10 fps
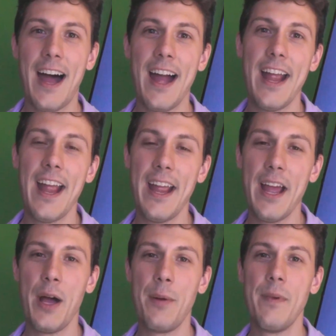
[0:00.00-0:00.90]
I
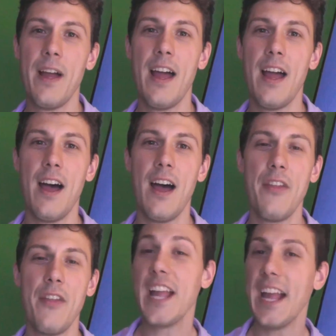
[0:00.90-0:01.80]
am
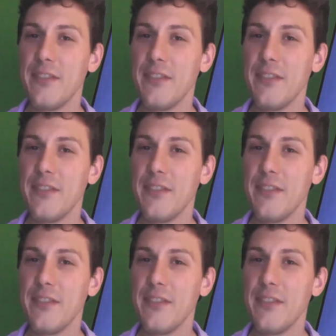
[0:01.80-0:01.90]
the